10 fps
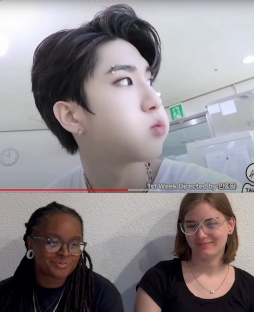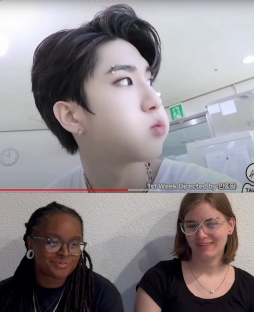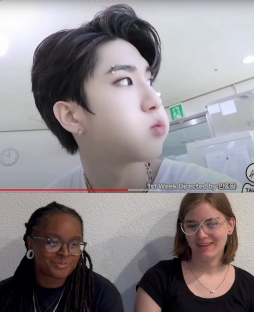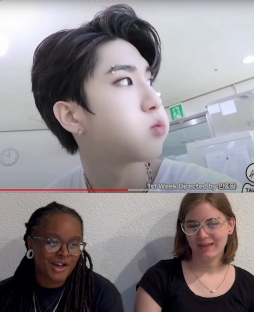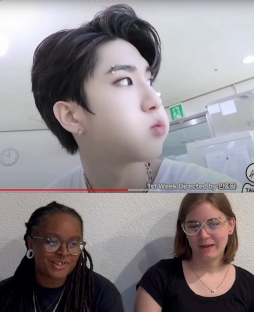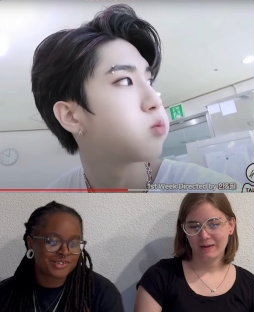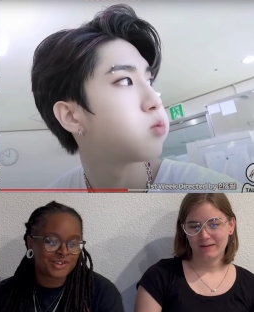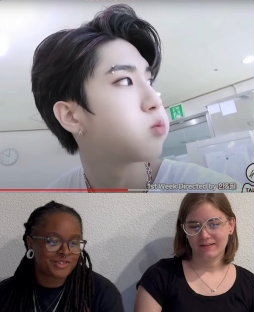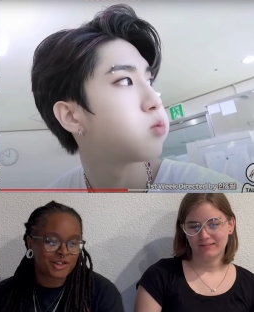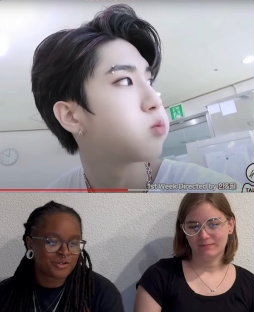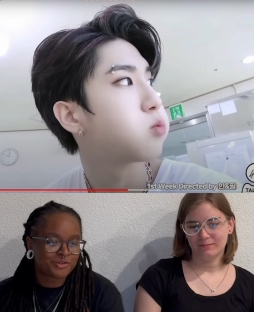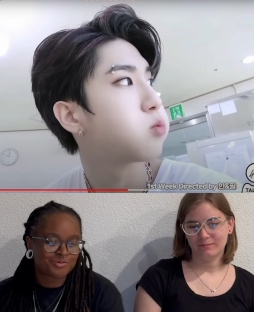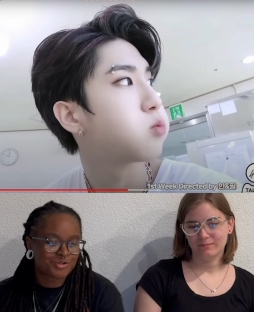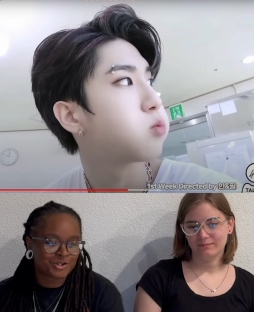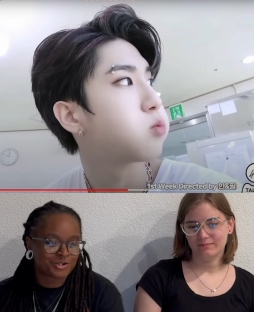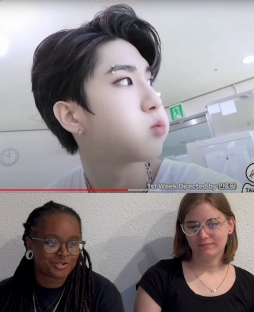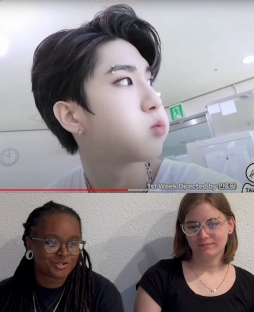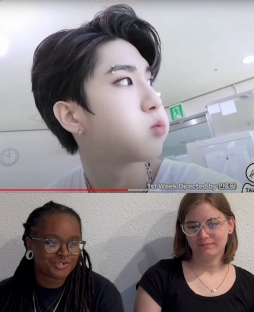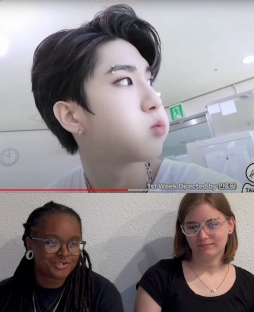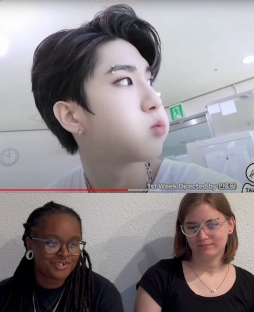Speaker 1: I just didn't think it was real.
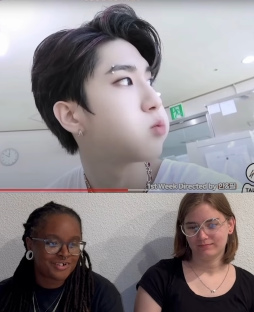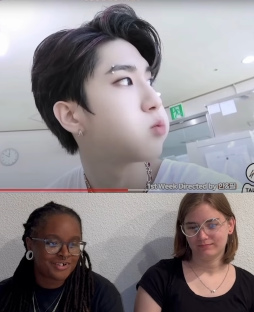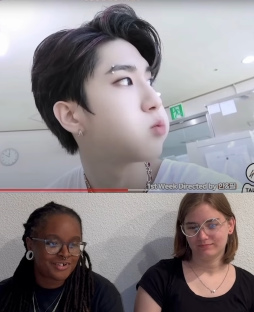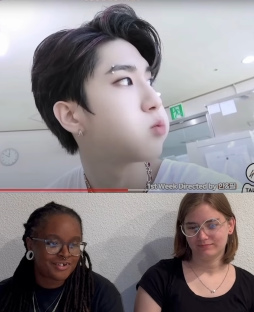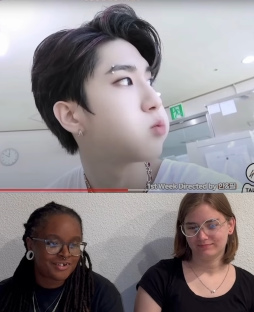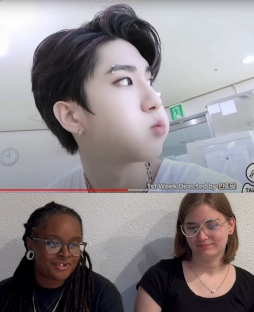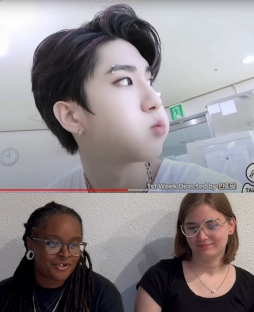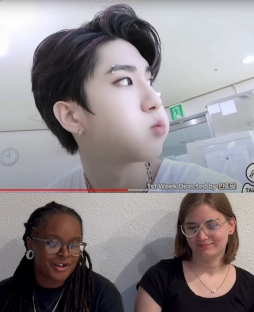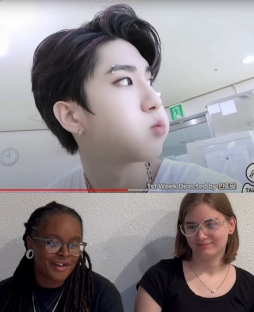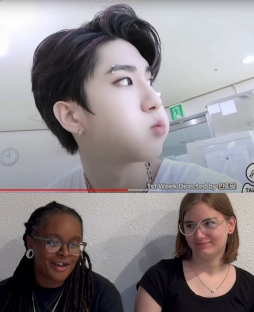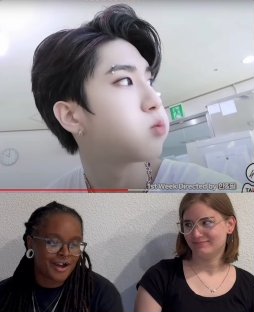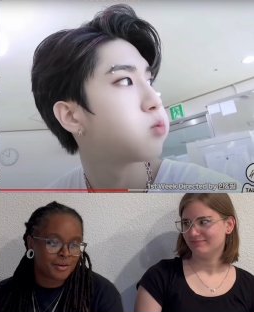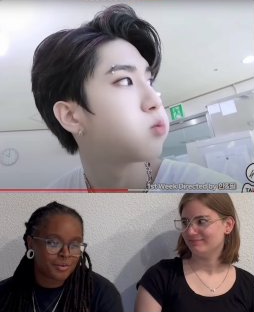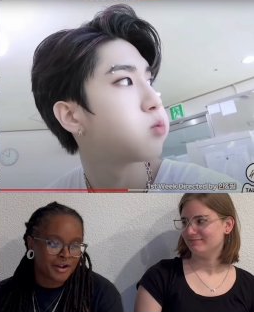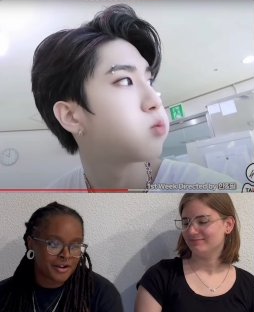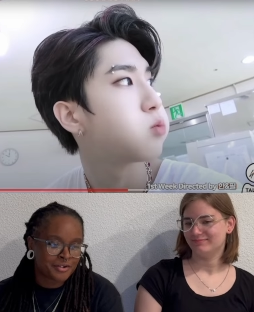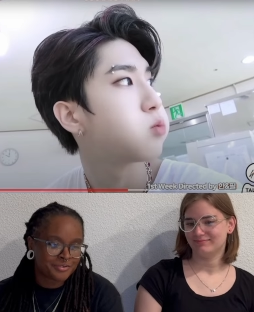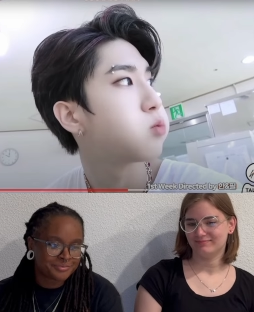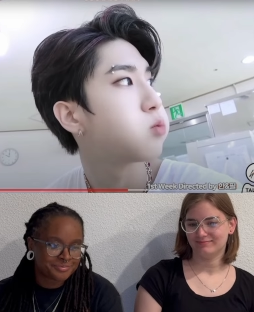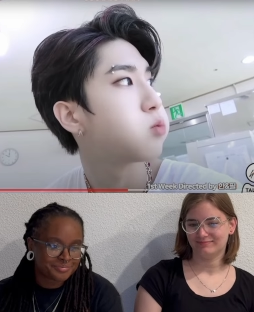Okay, eyebrow.
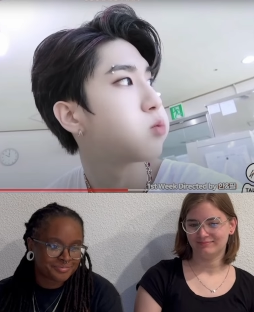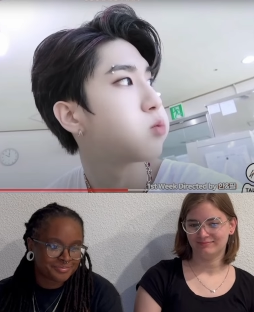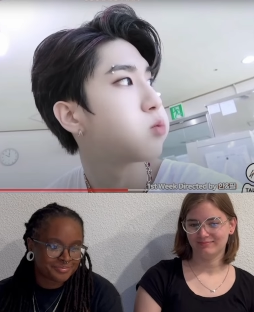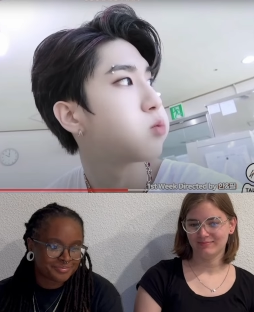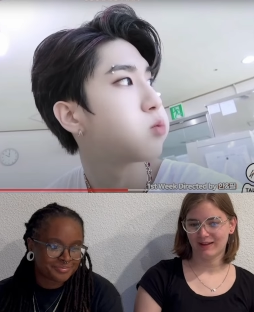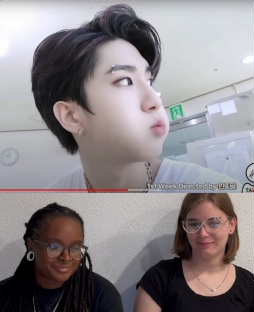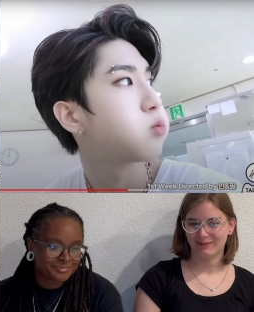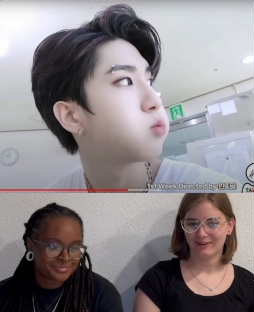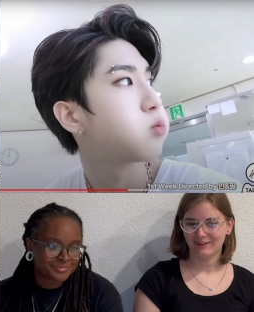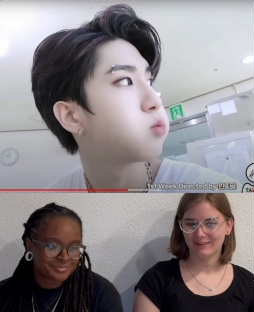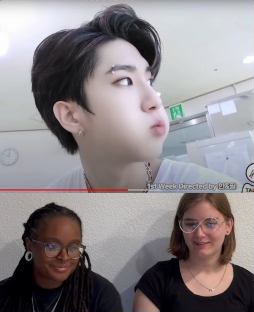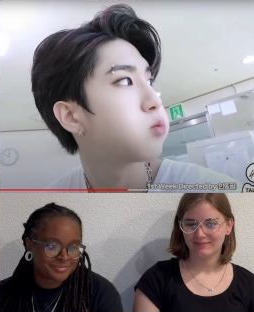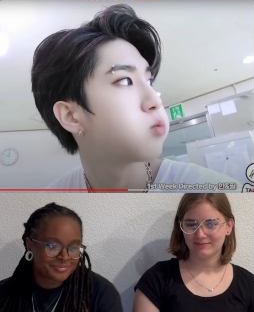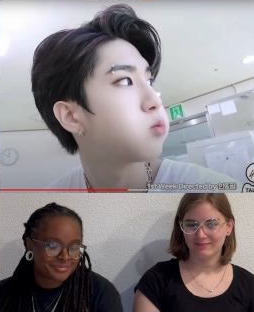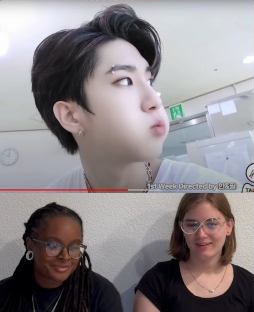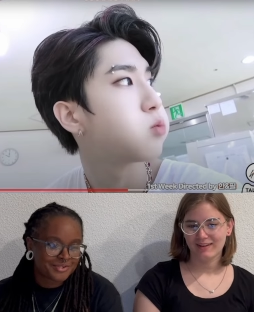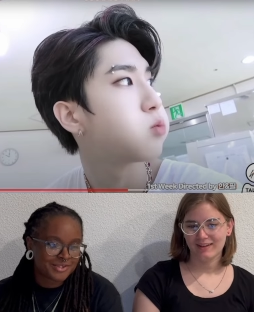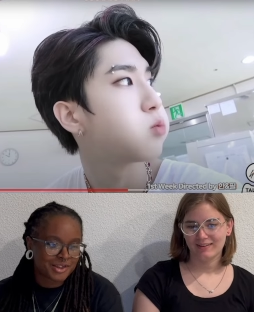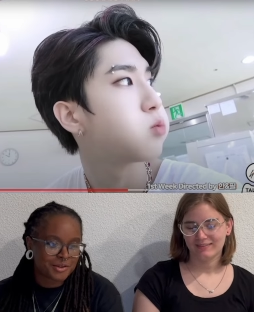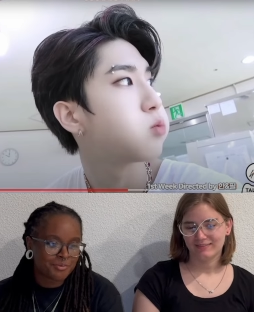Mm-hmm. Eyebrow. It's
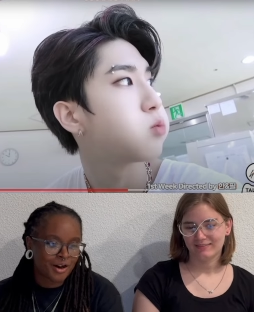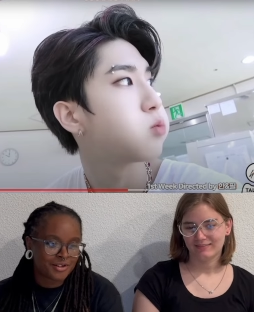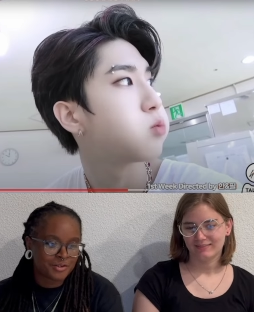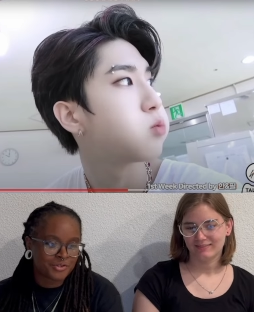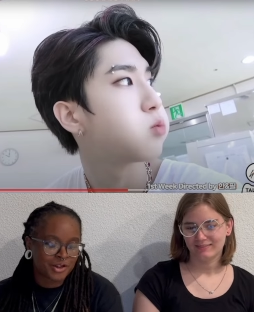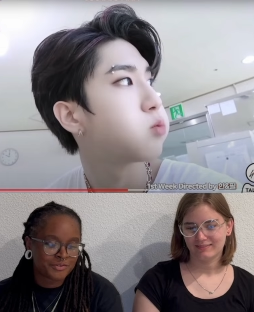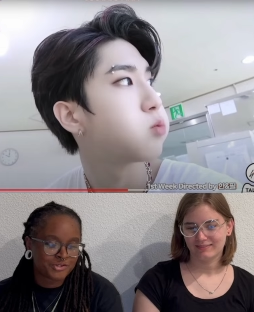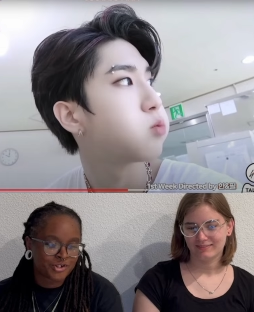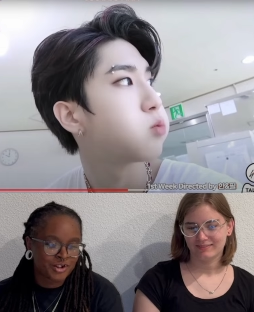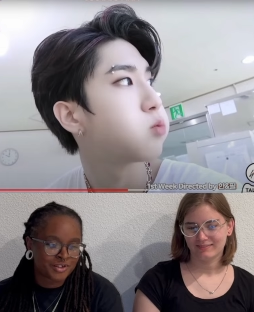like you're modeling without even trying.